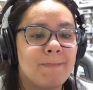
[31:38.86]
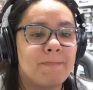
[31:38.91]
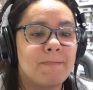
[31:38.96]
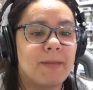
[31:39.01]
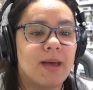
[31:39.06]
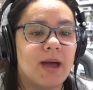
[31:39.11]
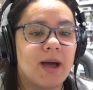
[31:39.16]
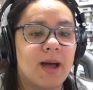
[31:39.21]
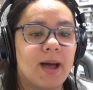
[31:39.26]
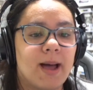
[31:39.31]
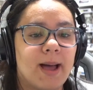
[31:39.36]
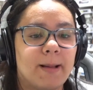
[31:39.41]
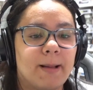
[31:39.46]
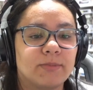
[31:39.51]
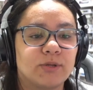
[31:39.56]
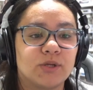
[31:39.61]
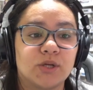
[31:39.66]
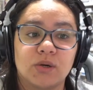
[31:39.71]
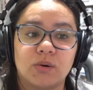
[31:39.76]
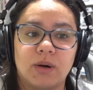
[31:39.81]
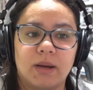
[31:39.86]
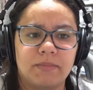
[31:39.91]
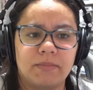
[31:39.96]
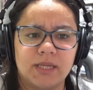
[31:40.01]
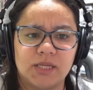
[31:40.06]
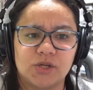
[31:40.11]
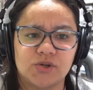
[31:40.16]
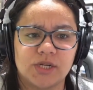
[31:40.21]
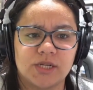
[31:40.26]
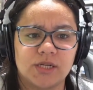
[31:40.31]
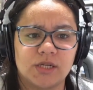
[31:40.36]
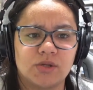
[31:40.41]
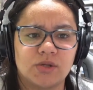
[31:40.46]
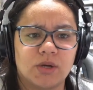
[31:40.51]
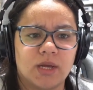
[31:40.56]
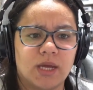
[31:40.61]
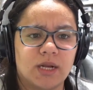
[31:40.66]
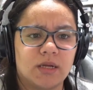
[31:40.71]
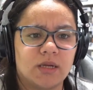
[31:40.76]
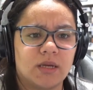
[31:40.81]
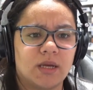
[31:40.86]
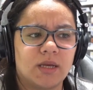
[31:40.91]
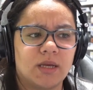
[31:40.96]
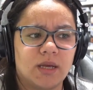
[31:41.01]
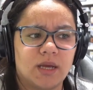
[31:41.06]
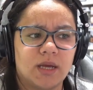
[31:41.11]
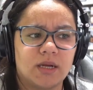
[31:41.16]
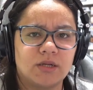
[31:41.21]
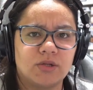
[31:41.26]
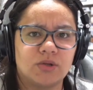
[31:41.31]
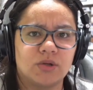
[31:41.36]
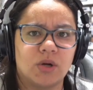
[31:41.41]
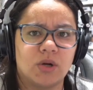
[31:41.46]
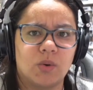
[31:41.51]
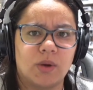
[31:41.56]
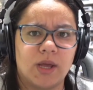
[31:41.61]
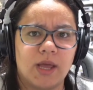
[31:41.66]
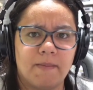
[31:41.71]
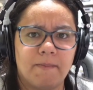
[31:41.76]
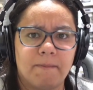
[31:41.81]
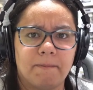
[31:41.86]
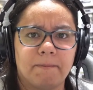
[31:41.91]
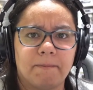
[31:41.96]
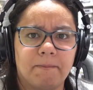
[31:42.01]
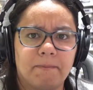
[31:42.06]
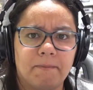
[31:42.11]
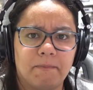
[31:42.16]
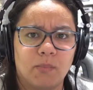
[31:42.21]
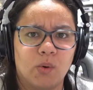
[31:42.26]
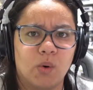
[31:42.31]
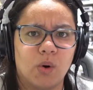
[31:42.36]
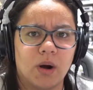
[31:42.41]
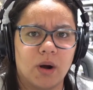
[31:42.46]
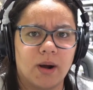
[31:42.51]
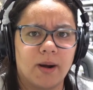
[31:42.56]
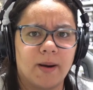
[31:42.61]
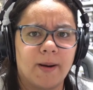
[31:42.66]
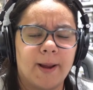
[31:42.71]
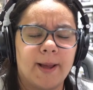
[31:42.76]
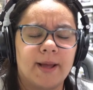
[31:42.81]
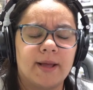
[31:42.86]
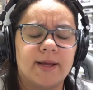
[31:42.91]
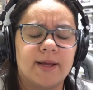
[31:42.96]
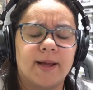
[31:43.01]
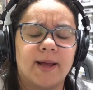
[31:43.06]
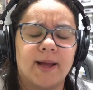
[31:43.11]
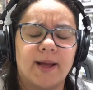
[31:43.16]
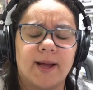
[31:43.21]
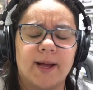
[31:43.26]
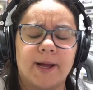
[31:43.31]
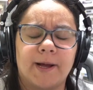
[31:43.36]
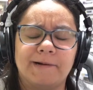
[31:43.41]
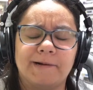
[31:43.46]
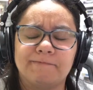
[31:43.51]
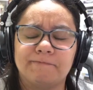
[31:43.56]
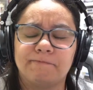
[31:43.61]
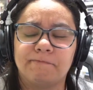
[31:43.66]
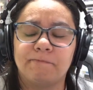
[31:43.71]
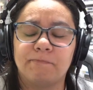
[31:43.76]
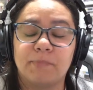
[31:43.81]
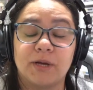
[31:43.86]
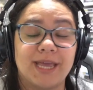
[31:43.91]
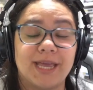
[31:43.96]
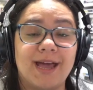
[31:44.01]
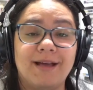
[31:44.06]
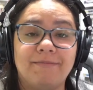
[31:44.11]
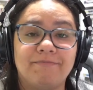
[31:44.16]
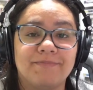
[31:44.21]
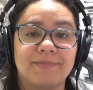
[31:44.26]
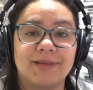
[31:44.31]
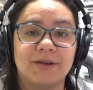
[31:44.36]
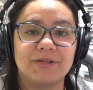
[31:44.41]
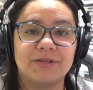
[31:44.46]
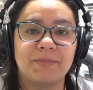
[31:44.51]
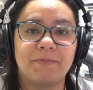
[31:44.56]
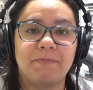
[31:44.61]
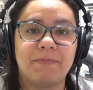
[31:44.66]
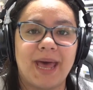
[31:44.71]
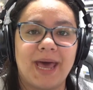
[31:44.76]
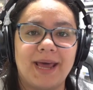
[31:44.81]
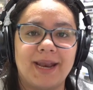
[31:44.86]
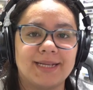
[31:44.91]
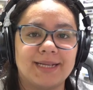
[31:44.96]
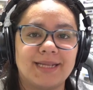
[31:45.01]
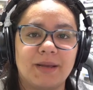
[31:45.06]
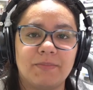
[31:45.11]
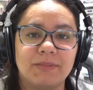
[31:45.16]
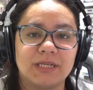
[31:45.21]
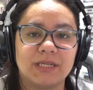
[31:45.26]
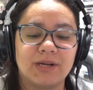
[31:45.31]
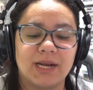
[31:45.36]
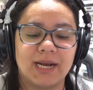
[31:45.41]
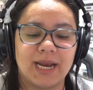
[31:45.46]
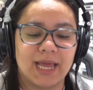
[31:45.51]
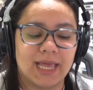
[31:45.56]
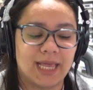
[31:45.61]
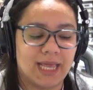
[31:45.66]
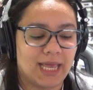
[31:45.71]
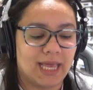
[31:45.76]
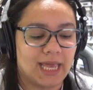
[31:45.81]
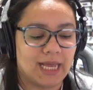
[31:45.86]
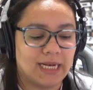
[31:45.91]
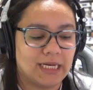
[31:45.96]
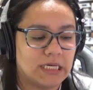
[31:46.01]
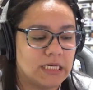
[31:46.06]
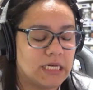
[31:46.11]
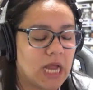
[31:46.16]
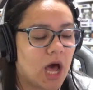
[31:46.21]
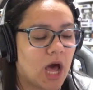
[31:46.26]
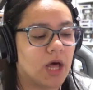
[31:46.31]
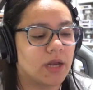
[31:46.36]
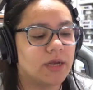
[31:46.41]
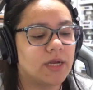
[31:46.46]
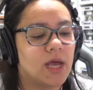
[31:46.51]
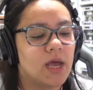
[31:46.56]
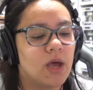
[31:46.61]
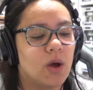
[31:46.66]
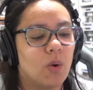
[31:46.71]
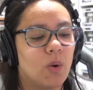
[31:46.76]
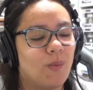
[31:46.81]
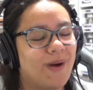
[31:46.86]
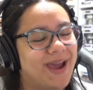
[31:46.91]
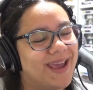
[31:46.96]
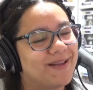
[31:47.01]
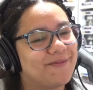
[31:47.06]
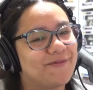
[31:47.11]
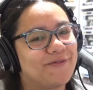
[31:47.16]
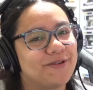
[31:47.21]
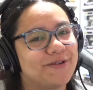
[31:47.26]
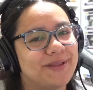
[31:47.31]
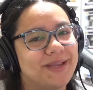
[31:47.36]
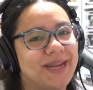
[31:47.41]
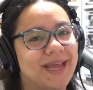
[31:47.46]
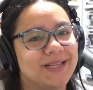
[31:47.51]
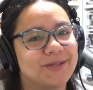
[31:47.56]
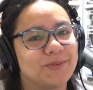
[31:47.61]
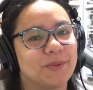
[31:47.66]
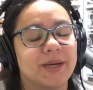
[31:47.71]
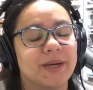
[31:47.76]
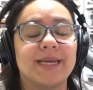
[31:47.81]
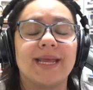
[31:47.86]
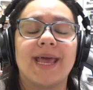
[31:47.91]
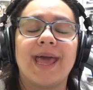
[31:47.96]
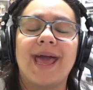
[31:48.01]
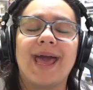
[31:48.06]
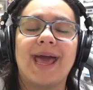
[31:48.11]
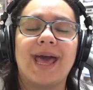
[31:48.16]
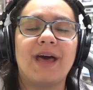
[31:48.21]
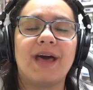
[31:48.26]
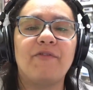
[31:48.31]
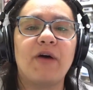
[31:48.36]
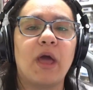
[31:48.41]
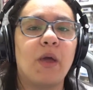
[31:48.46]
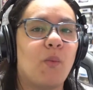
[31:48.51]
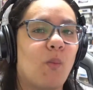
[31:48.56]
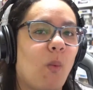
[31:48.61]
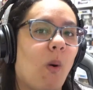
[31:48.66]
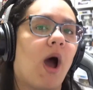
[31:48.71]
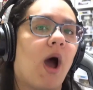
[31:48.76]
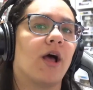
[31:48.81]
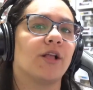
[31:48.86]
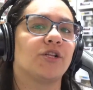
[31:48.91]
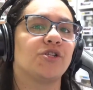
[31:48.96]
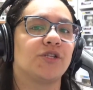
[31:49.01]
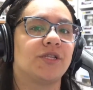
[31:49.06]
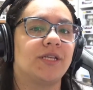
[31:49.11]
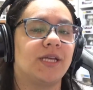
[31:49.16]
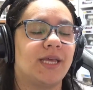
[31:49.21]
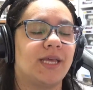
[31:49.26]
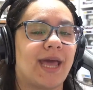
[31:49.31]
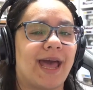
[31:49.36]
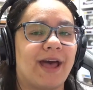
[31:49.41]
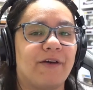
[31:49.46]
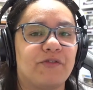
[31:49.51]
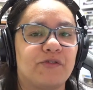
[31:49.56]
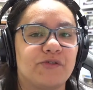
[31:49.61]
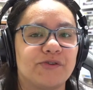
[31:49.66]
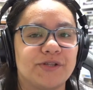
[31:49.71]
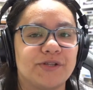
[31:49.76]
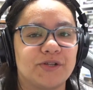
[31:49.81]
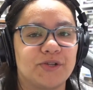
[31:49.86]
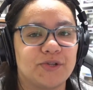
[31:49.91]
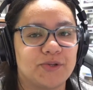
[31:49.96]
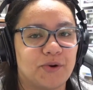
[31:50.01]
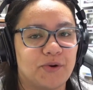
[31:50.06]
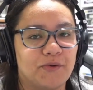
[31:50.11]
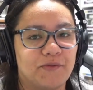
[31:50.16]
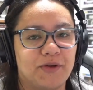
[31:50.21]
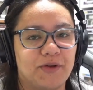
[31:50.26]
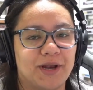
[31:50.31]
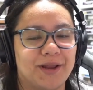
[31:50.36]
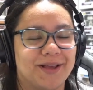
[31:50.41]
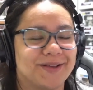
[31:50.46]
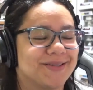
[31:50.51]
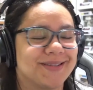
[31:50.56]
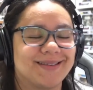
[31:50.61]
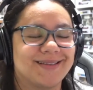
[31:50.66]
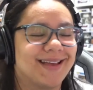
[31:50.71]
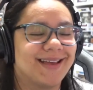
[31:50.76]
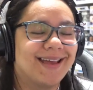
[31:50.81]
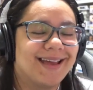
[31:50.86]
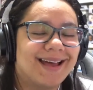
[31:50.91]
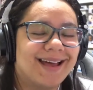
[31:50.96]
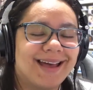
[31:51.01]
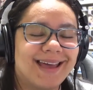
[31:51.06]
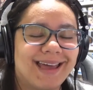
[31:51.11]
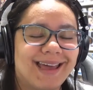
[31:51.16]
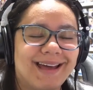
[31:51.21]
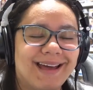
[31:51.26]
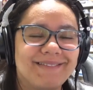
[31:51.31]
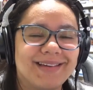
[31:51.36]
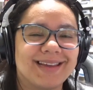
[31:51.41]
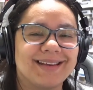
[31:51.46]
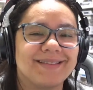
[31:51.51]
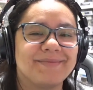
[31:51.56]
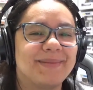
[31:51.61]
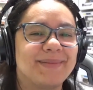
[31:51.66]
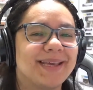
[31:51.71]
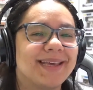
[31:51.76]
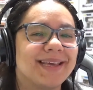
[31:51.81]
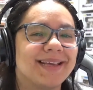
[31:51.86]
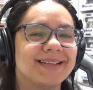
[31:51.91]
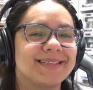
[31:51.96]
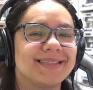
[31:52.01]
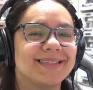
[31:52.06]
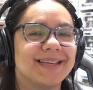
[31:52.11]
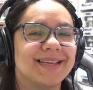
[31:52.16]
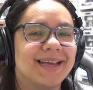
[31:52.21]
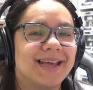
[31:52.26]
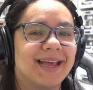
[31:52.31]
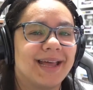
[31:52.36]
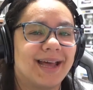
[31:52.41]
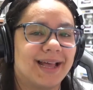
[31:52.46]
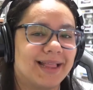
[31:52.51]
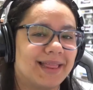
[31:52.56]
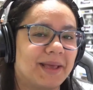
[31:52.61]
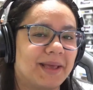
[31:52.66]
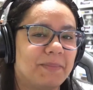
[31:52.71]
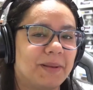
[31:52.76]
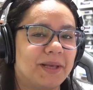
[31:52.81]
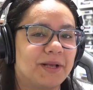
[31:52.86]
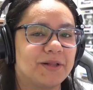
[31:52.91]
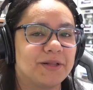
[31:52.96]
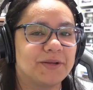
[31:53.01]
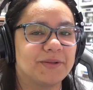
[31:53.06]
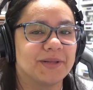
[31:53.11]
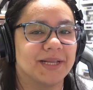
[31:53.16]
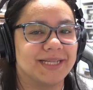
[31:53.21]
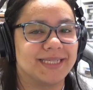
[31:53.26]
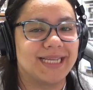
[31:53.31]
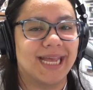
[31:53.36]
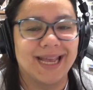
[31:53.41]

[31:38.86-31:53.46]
So I'm interested to getting to know him more. But yeah, it was a badass episode and I cannot wait for the next one. Have I watched the After the Storm videos? I haven't because I like being clueless.